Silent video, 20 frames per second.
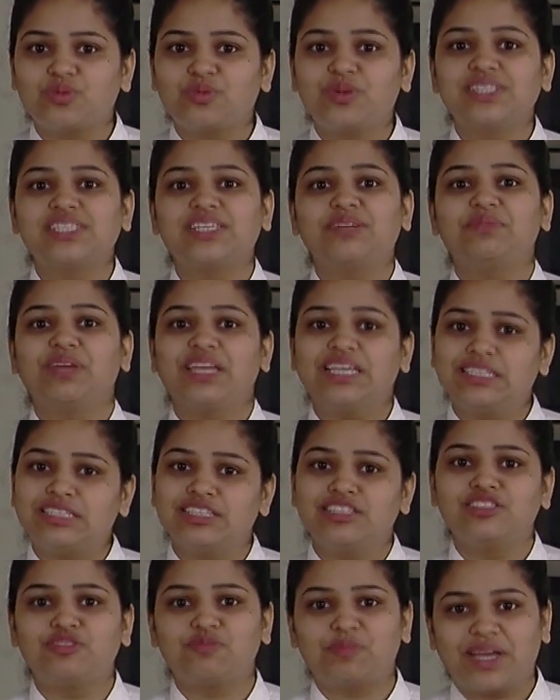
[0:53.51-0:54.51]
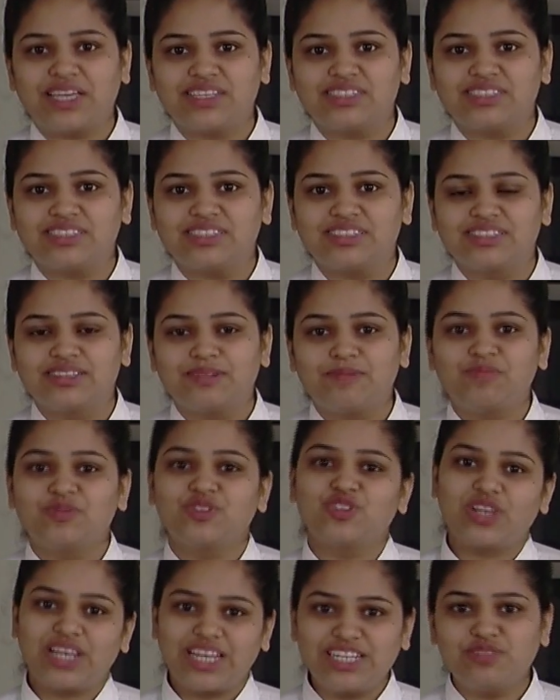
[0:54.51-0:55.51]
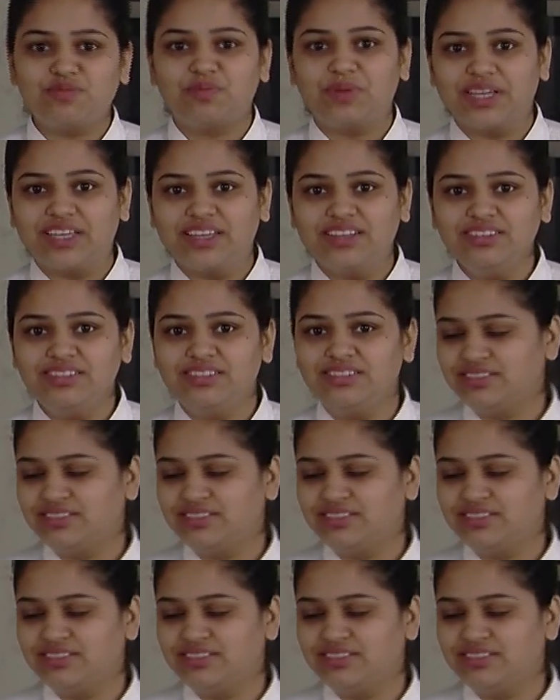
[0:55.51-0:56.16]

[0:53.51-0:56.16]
with some Indian spices. So let's begin.